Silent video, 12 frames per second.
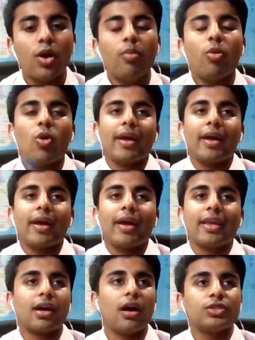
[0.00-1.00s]
to know more about
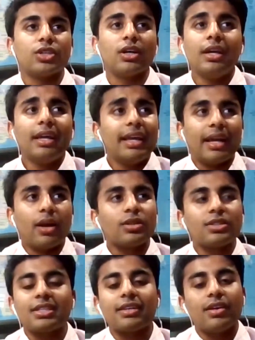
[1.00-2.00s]
their culture. And
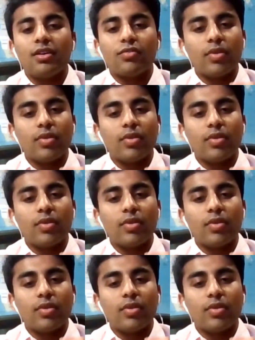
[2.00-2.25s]
honestly,